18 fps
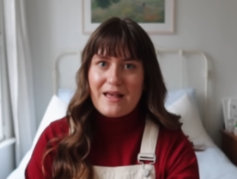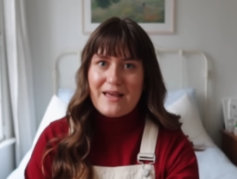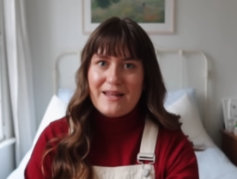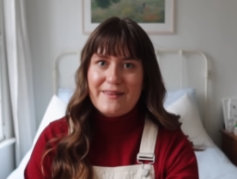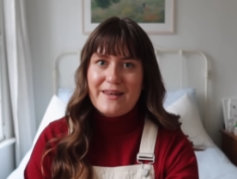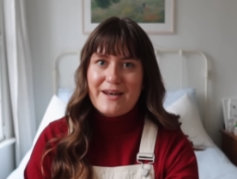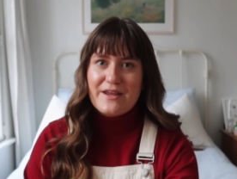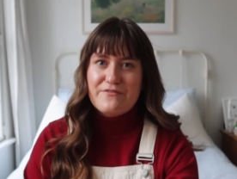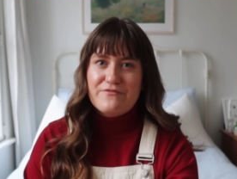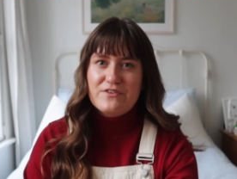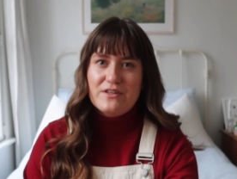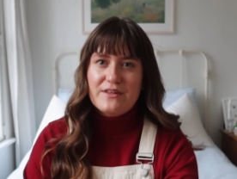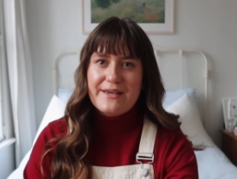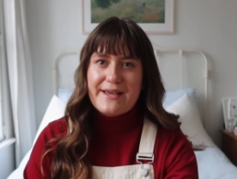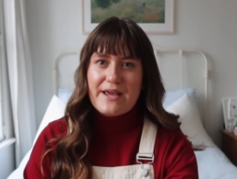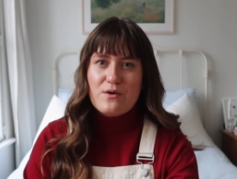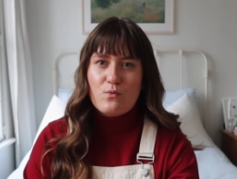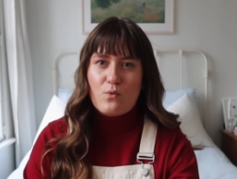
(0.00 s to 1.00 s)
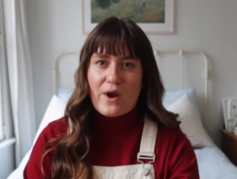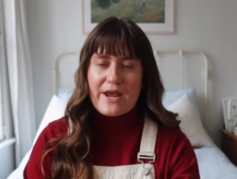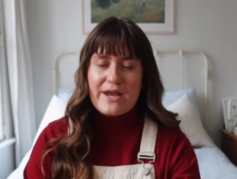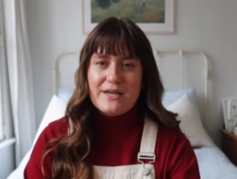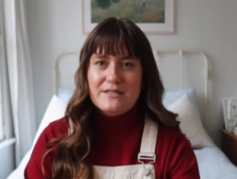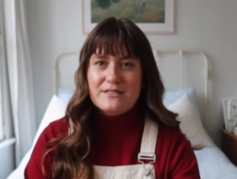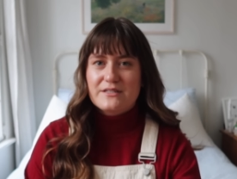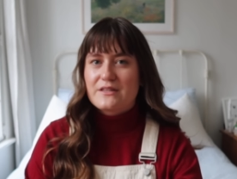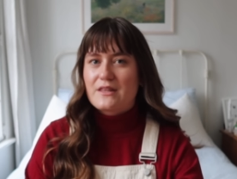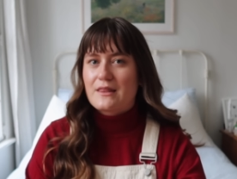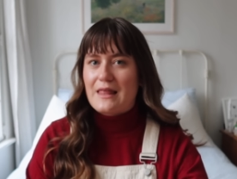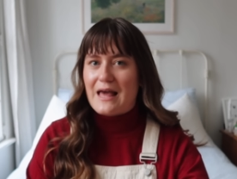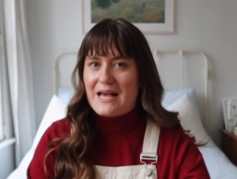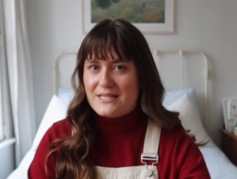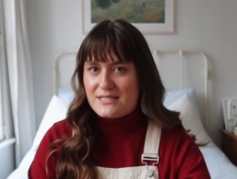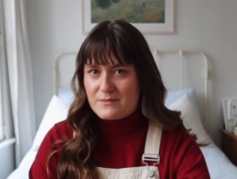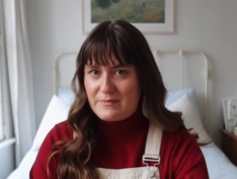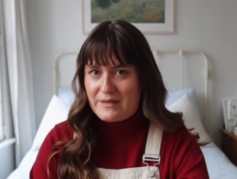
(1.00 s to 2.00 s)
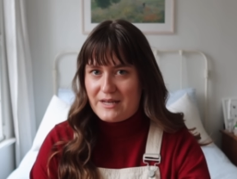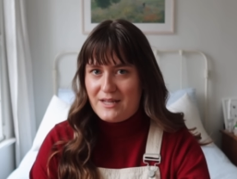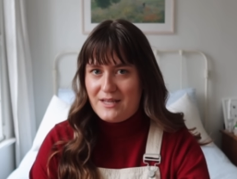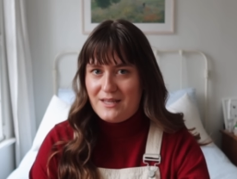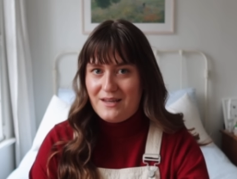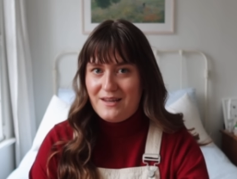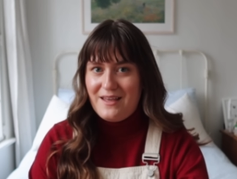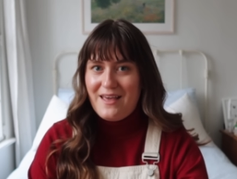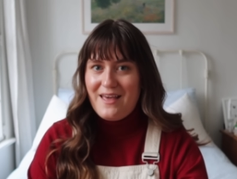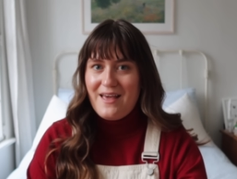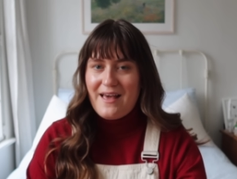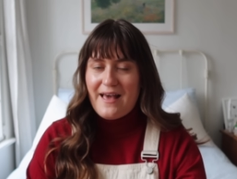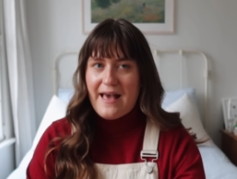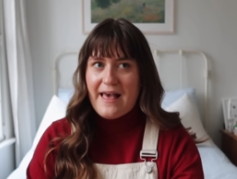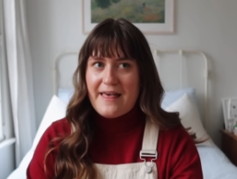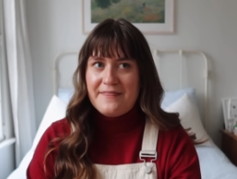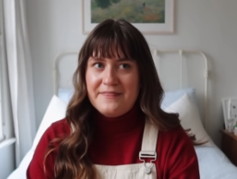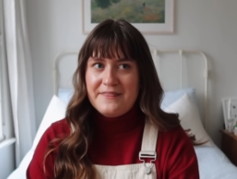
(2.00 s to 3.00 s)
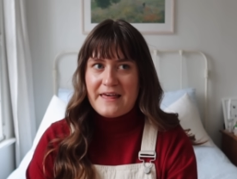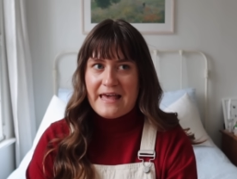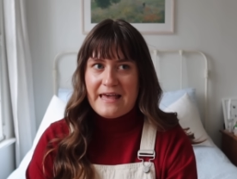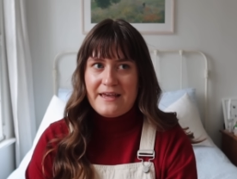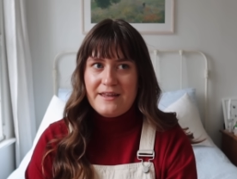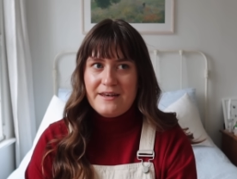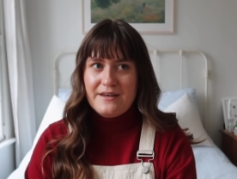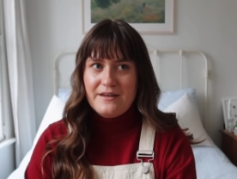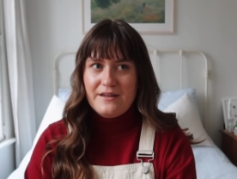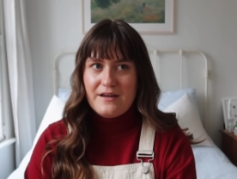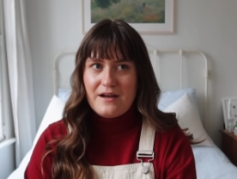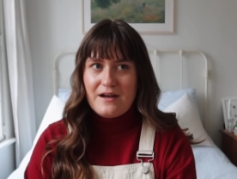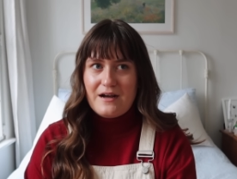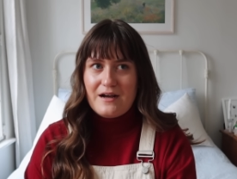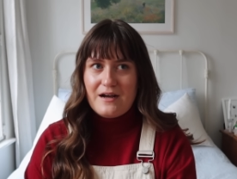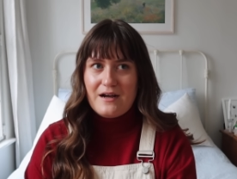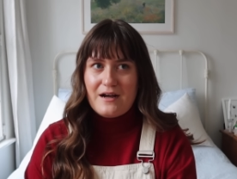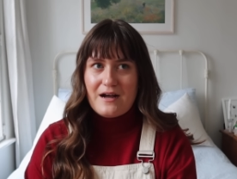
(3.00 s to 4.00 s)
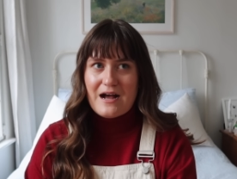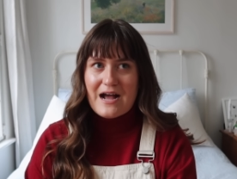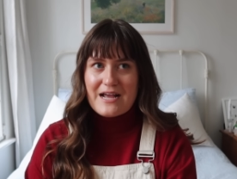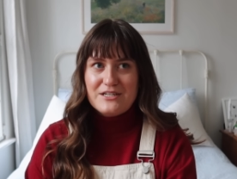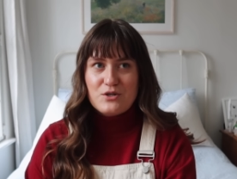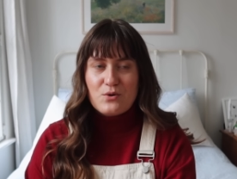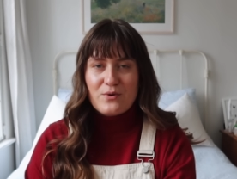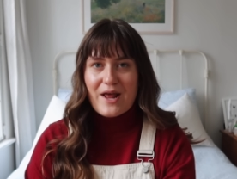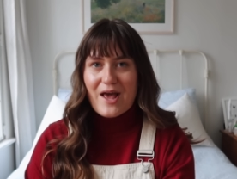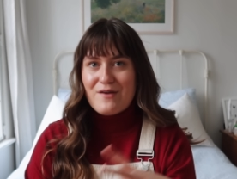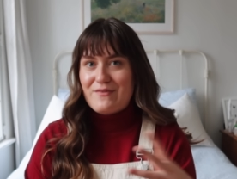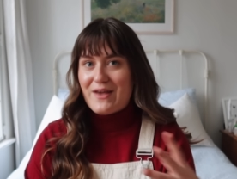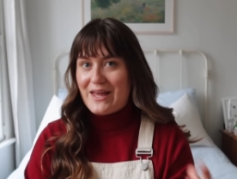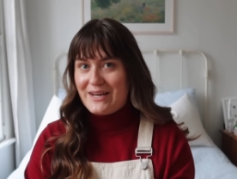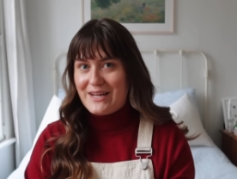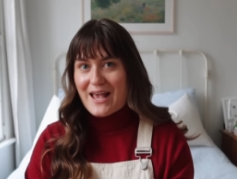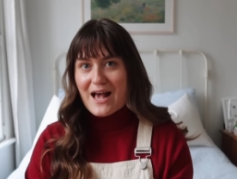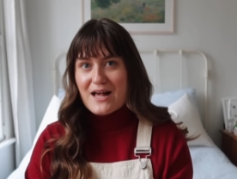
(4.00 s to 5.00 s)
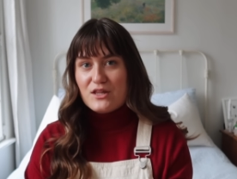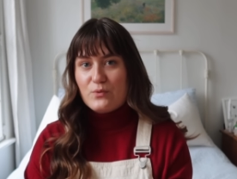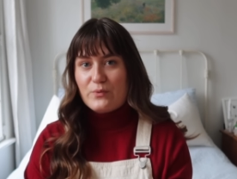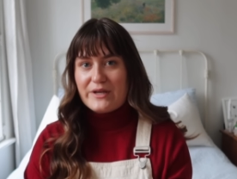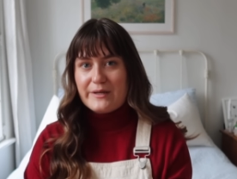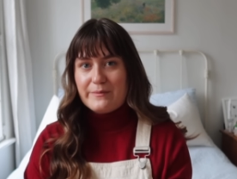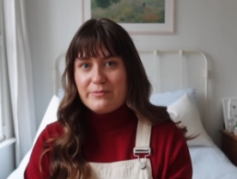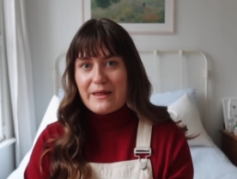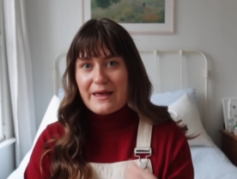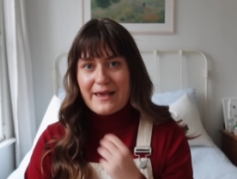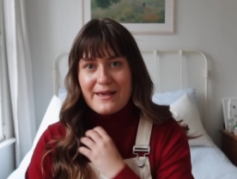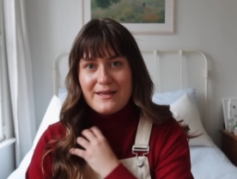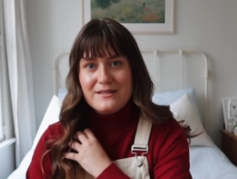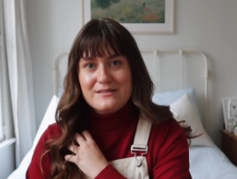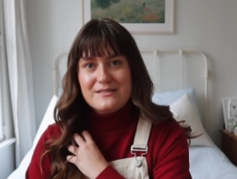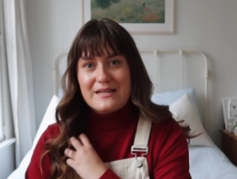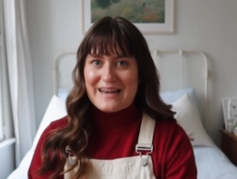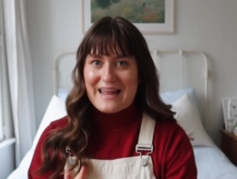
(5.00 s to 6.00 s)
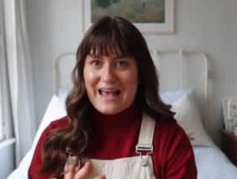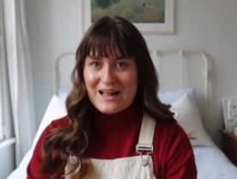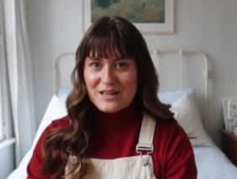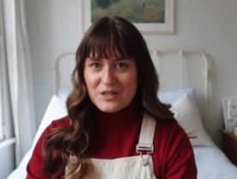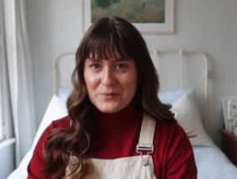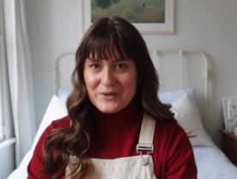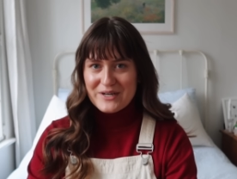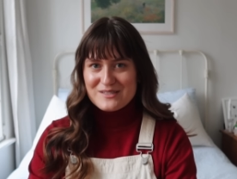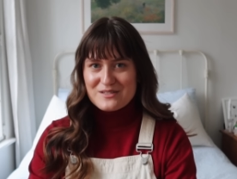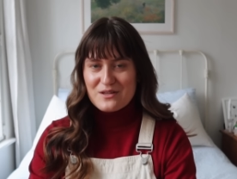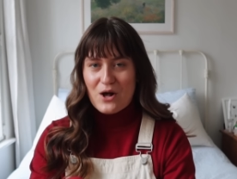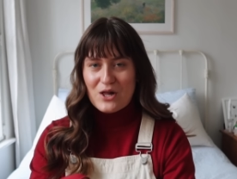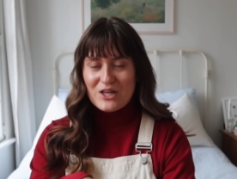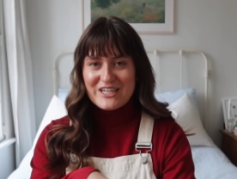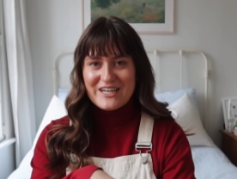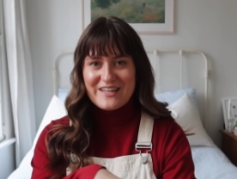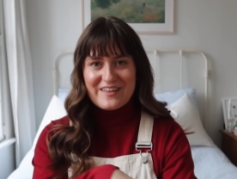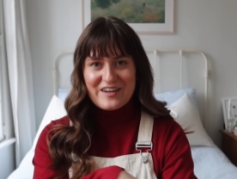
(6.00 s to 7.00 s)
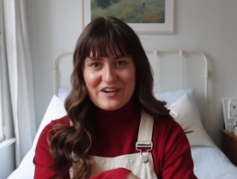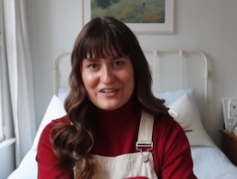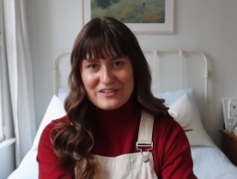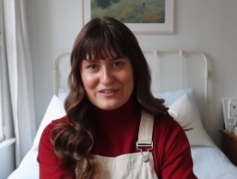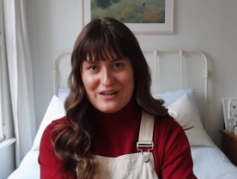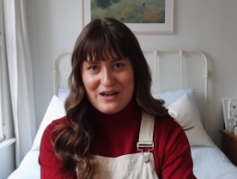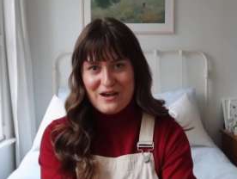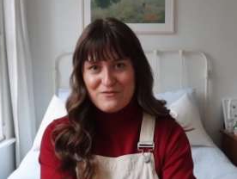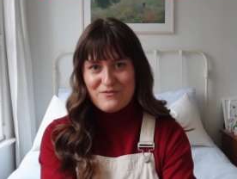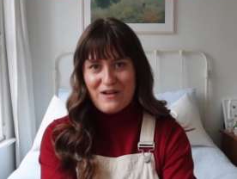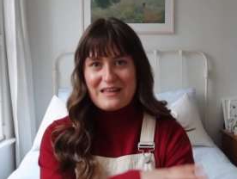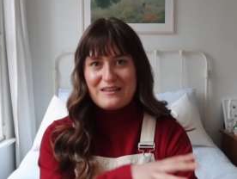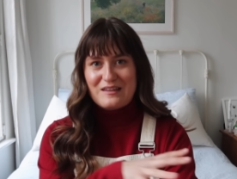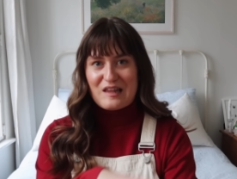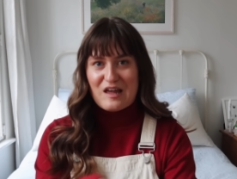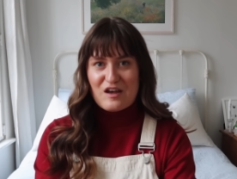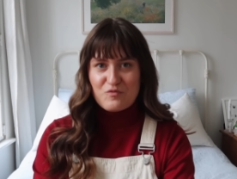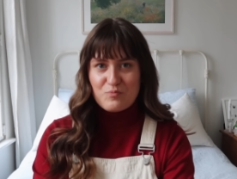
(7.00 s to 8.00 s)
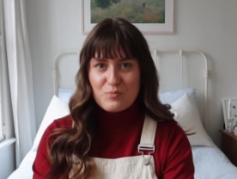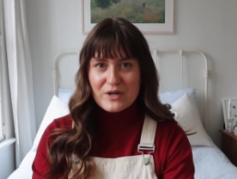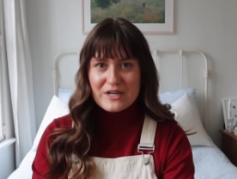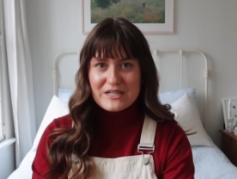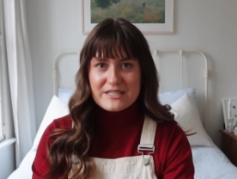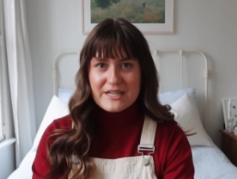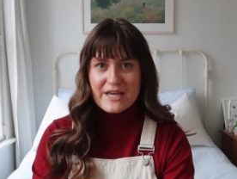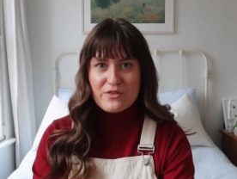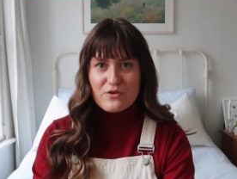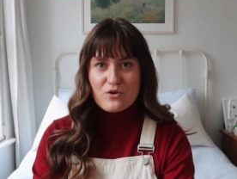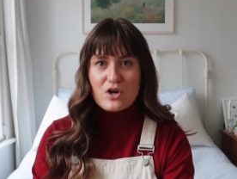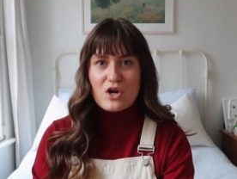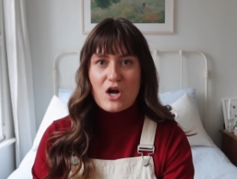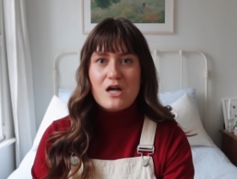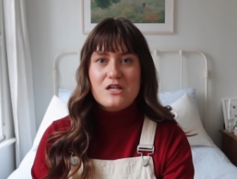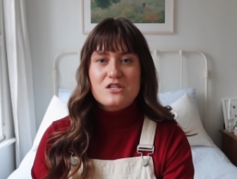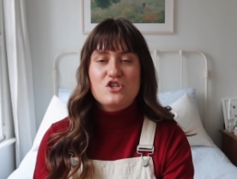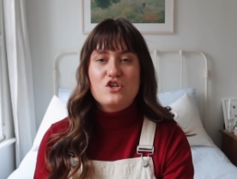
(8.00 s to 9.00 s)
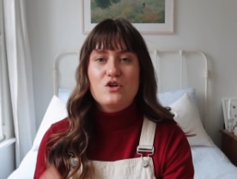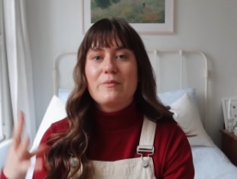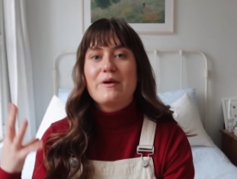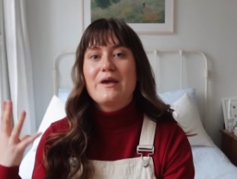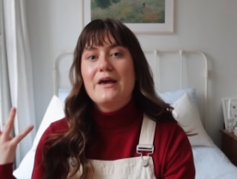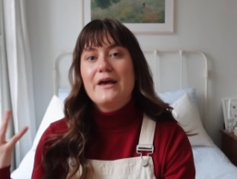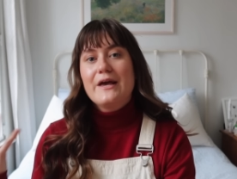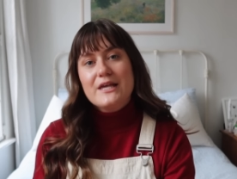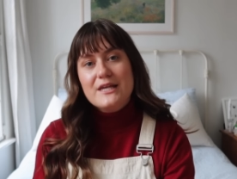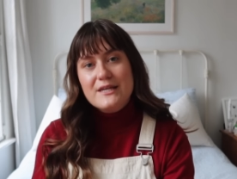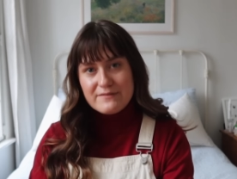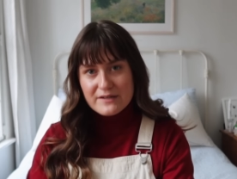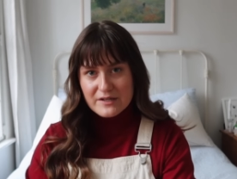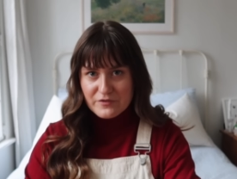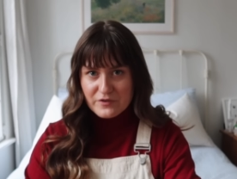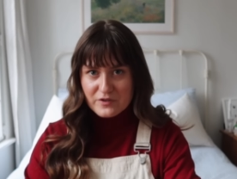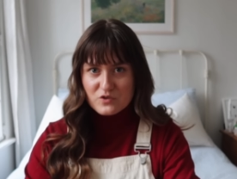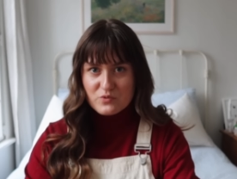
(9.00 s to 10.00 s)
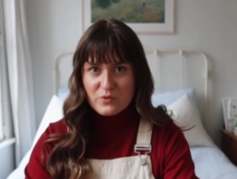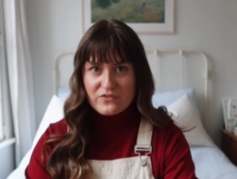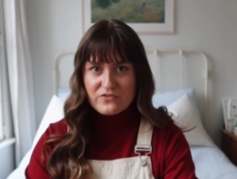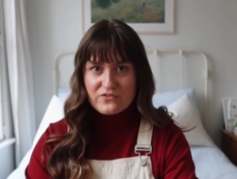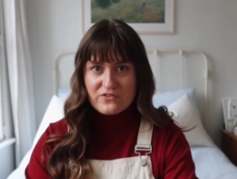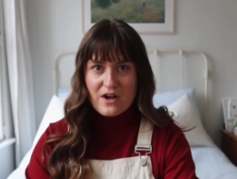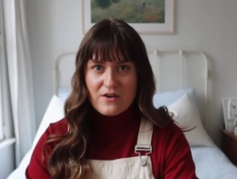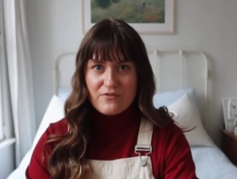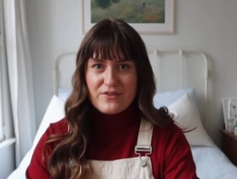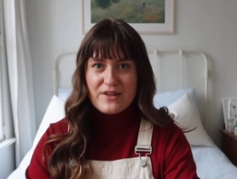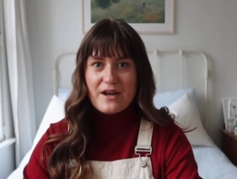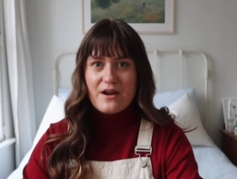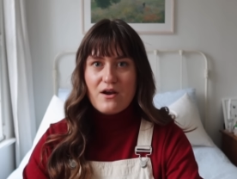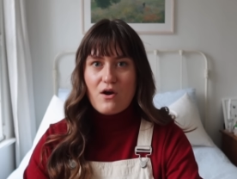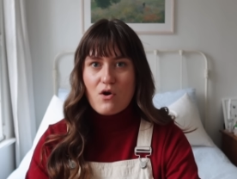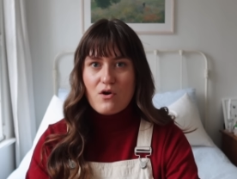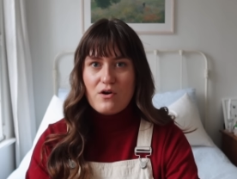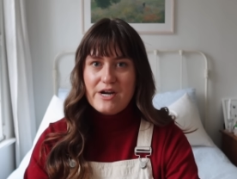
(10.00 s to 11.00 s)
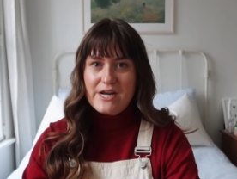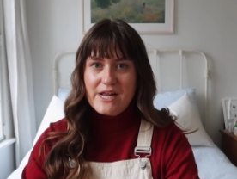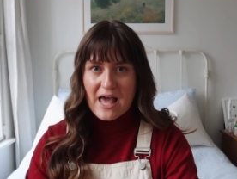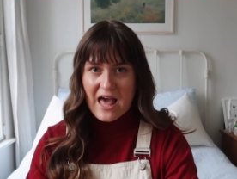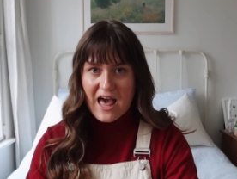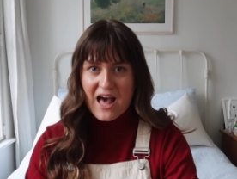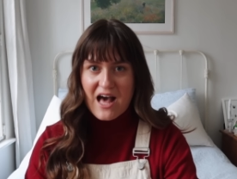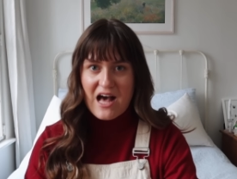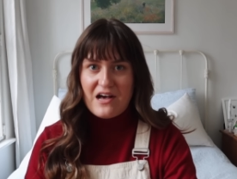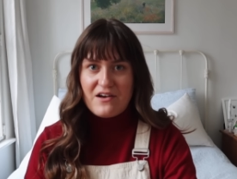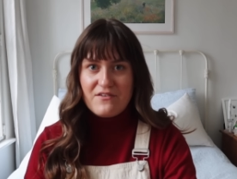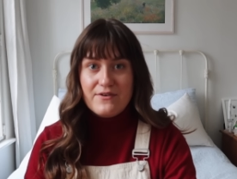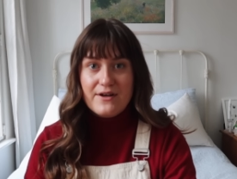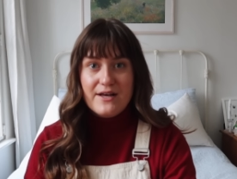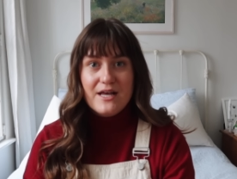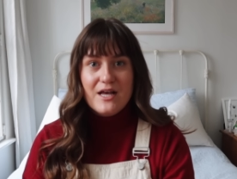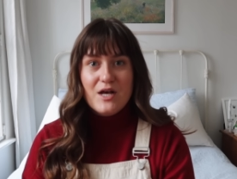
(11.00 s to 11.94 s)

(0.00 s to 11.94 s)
And then I feel like I wait until the last minute and then I don't have any Halloween plans. And Halloween is a holiday that I love. I love putting together a costume, even if it's with stuff that I already have,